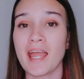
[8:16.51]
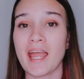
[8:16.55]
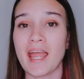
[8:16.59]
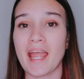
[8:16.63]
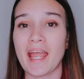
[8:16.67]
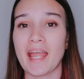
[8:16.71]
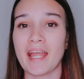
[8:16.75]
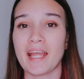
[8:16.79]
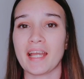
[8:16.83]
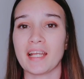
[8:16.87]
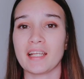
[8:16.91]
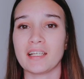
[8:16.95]

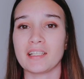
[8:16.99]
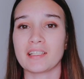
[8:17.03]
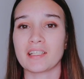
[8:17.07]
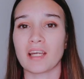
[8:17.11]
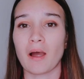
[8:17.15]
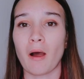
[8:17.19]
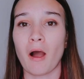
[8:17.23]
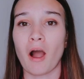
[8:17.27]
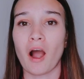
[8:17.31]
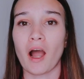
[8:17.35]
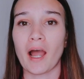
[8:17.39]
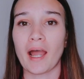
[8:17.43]
and
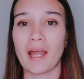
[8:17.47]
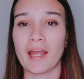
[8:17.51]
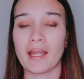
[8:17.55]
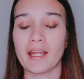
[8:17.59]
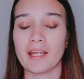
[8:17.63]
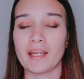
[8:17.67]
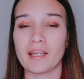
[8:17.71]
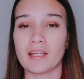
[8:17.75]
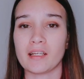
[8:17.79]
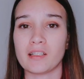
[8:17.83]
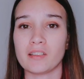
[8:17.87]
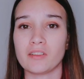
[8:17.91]

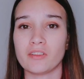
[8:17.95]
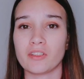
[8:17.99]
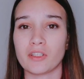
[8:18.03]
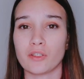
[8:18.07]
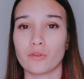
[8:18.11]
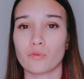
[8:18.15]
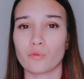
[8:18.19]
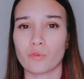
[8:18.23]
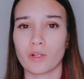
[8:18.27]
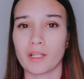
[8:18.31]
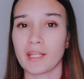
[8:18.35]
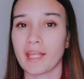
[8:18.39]
I
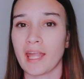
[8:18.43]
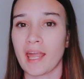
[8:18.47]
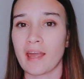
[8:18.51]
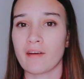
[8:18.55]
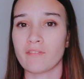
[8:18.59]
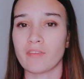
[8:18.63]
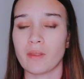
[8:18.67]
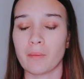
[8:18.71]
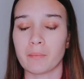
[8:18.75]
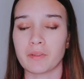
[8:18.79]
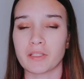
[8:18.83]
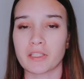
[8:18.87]
didn't really
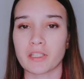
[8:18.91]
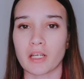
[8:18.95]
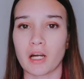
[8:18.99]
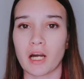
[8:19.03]
have that much